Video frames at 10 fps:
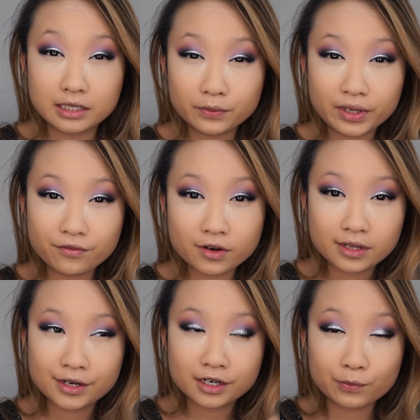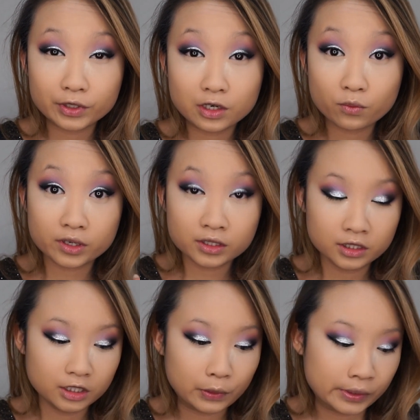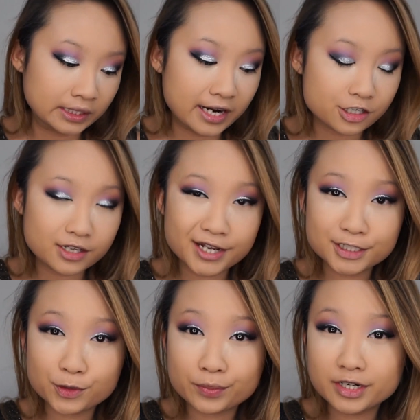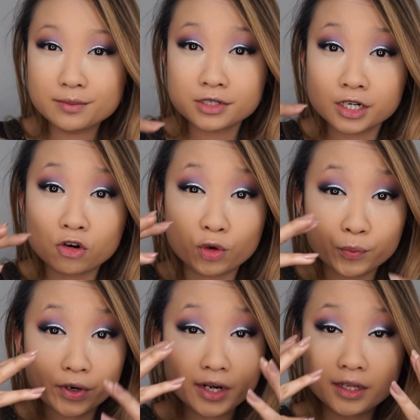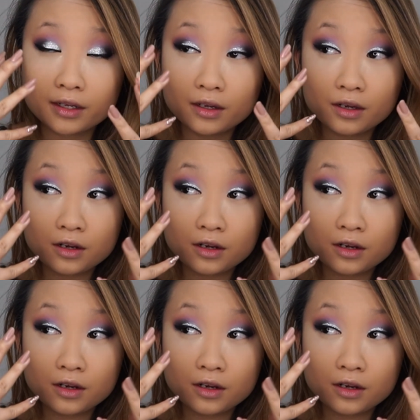We have our liner and we're going to work on the lower lash line, so pretty much incorporating